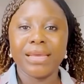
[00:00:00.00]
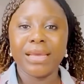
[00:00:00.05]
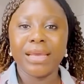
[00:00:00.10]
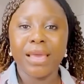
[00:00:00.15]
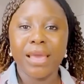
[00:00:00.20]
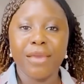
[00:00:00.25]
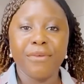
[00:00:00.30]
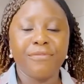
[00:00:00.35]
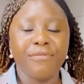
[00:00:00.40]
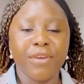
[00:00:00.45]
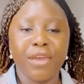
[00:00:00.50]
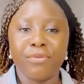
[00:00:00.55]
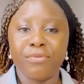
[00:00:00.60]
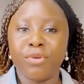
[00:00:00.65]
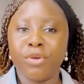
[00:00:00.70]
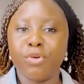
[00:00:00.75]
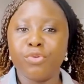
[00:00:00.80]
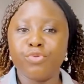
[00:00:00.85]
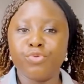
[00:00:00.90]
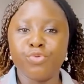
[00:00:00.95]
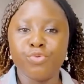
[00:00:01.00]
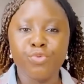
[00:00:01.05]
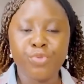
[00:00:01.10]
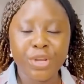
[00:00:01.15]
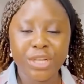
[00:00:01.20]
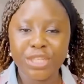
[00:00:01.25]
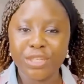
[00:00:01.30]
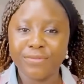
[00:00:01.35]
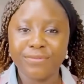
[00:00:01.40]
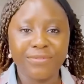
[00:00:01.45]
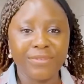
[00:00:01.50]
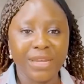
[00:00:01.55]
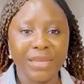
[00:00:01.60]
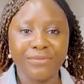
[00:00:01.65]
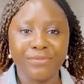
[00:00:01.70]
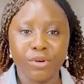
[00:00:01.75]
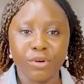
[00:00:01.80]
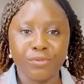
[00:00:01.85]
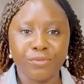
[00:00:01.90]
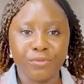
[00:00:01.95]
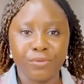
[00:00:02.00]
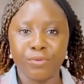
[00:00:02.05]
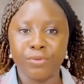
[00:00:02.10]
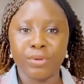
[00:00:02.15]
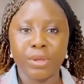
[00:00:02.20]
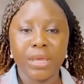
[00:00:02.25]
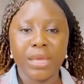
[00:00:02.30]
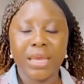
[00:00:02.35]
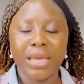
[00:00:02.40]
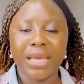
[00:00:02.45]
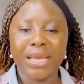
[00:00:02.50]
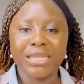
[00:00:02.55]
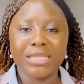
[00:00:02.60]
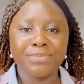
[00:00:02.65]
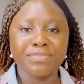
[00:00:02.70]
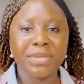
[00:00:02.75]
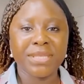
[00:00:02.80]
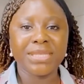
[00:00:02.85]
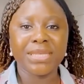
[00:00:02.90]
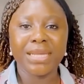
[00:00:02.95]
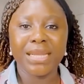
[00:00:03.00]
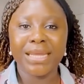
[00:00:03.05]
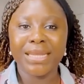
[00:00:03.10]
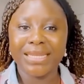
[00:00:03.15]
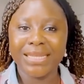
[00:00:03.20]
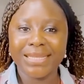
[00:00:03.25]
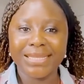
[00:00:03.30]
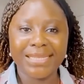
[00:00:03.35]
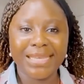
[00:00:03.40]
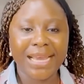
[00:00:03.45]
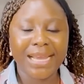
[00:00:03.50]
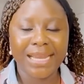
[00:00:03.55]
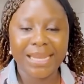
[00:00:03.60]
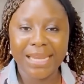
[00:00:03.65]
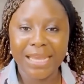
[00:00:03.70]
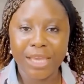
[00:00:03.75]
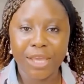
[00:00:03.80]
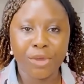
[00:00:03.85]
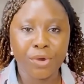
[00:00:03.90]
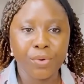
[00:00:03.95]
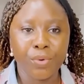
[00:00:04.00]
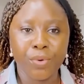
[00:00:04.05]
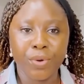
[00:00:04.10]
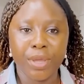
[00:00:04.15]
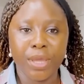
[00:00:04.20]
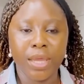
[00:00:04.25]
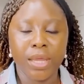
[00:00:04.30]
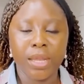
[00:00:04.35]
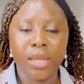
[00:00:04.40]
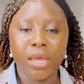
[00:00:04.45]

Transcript: a very rich flavored food. It's basically the technique in cooking.